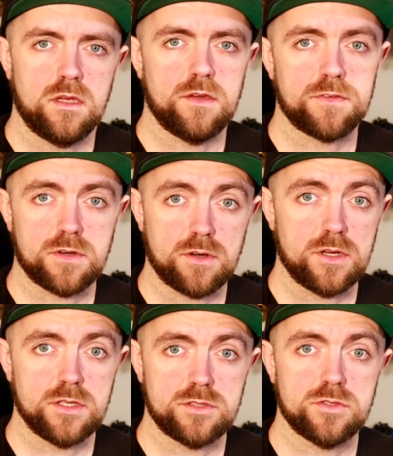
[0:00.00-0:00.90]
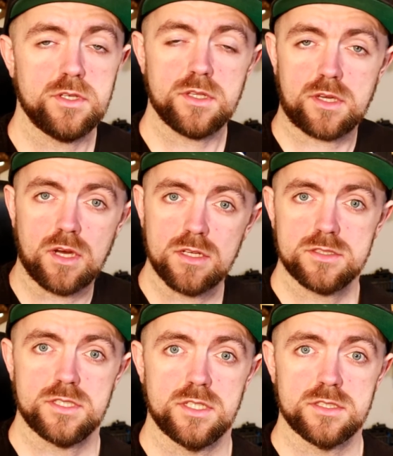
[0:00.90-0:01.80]
Hey, if you're enjoying the
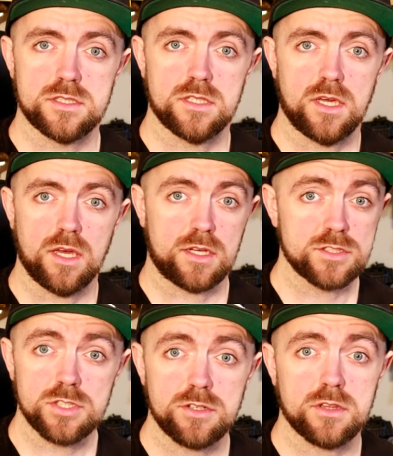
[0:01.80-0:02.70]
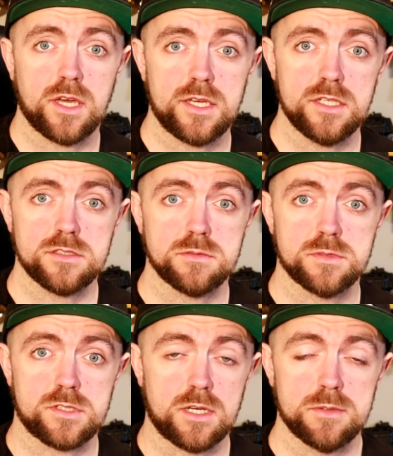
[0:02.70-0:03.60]
content, consider liking and
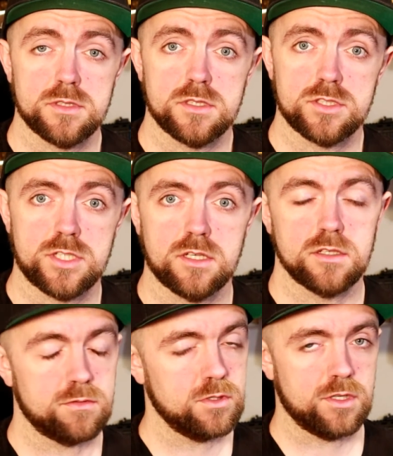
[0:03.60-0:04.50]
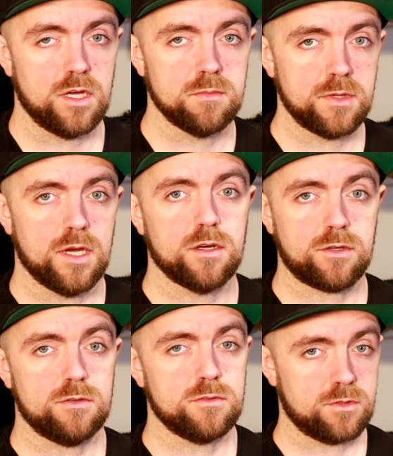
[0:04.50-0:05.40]
subscribing to the channel. It'll really help me
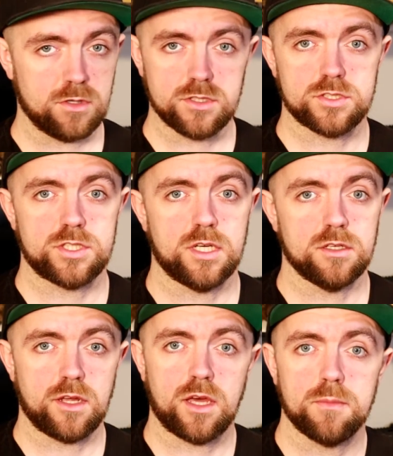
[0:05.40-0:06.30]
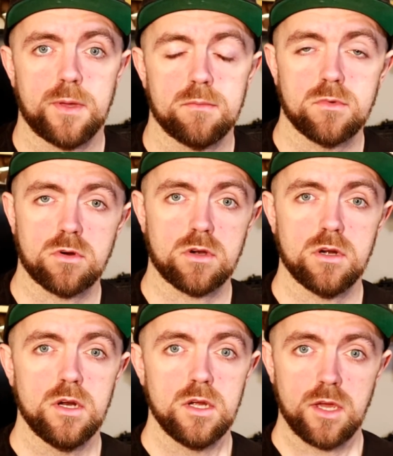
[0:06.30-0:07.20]
out, grow this channel, and help out
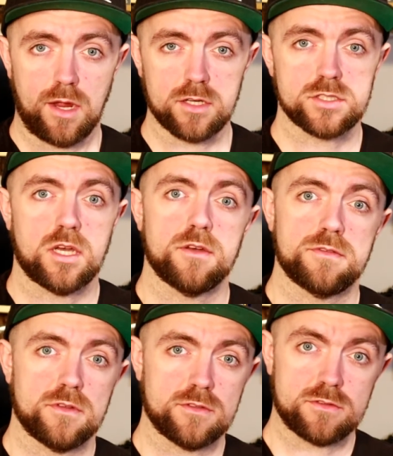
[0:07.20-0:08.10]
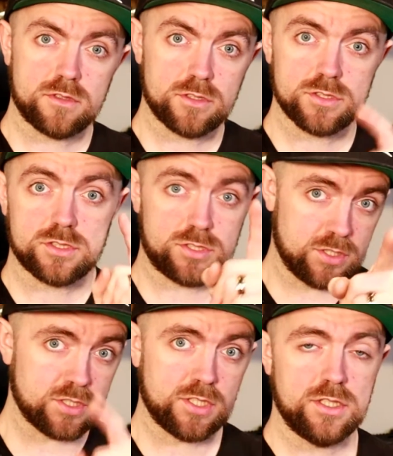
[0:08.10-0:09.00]
more airsofters
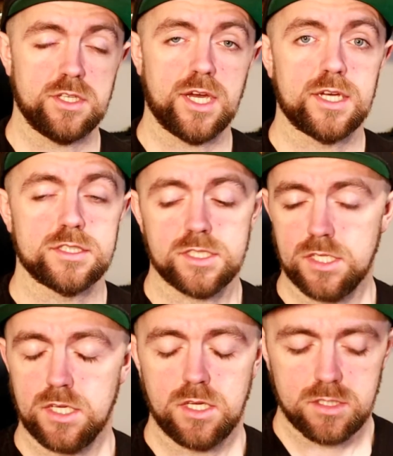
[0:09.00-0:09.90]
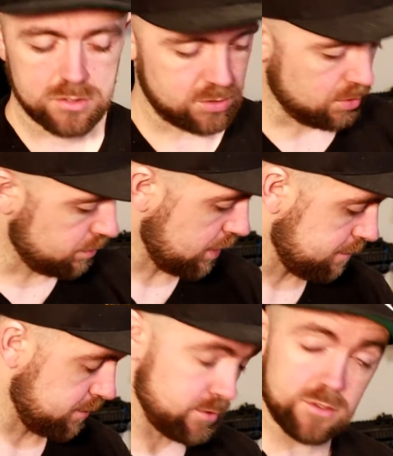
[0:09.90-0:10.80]
just like you guys. So
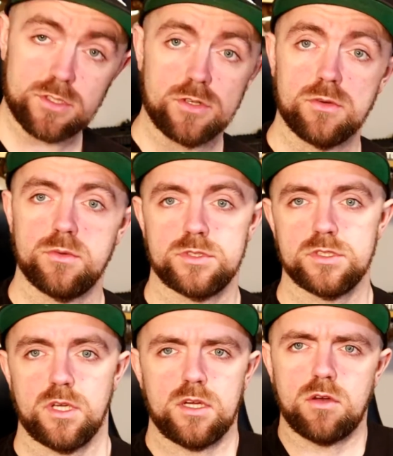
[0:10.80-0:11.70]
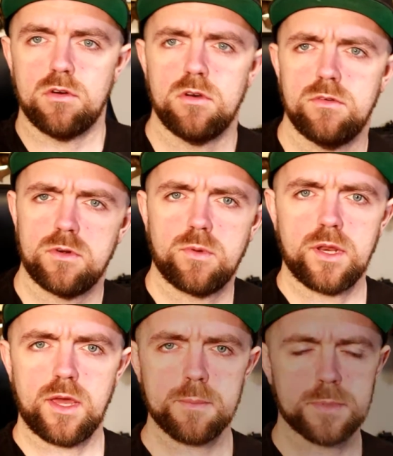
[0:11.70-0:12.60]
without further ado, let's go over what